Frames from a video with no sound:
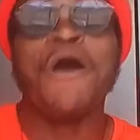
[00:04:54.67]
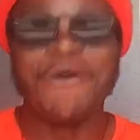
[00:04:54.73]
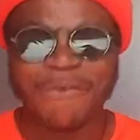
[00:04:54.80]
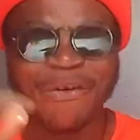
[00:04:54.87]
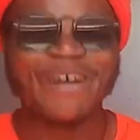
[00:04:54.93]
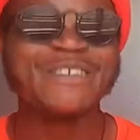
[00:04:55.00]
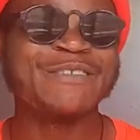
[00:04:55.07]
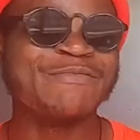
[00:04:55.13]

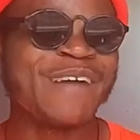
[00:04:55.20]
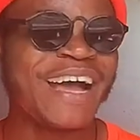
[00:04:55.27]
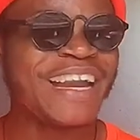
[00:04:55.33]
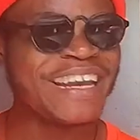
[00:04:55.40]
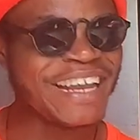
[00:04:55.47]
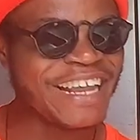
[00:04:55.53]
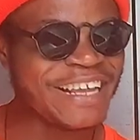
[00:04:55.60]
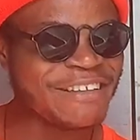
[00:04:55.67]
What's my
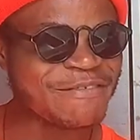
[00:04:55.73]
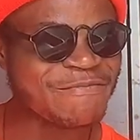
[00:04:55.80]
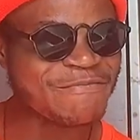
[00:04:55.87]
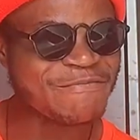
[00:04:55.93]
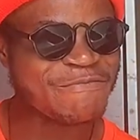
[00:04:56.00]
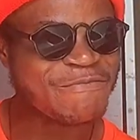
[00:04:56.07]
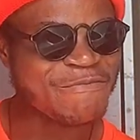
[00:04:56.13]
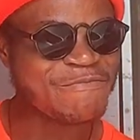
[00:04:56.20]
name?
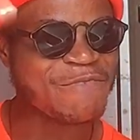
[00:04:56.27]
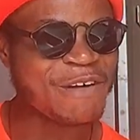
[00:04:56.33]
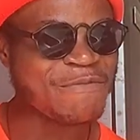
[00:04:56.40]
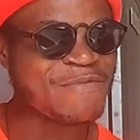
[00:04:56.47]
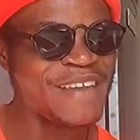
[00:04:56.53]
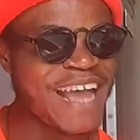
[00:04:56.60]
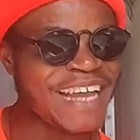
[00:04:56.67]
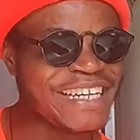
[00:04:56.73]

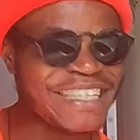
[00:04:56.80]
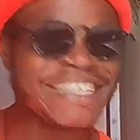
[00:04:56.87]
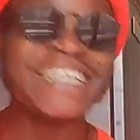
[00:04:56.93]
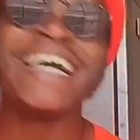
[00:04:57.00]
Pop Daddy.